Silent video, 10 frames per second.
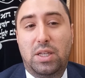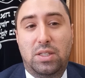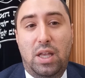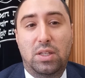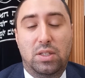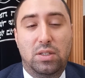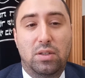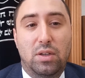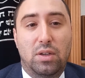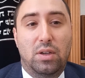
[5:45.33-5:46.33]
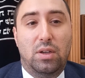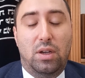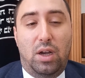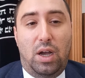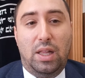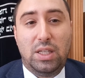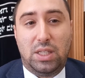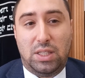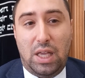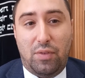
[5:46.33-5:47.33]
sense, at least to
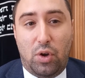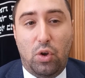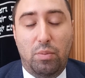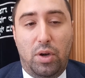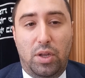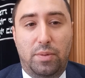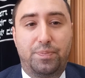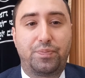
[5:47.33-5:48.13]
save your own money.